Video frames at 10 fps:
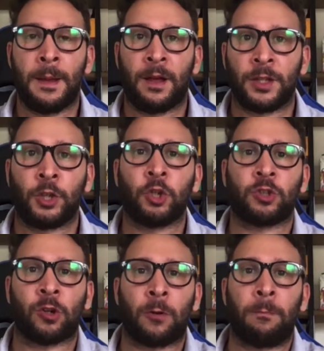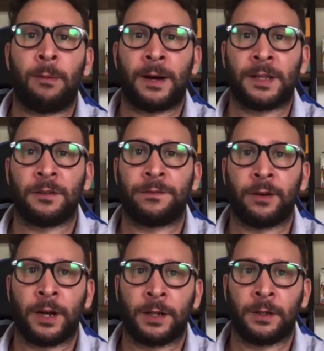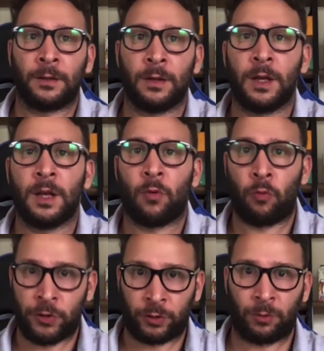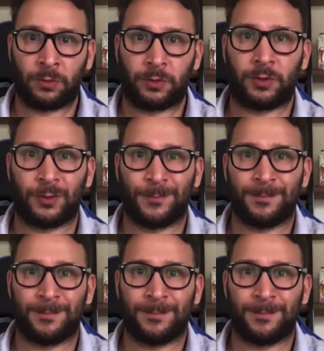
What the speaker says: you should start by defining results.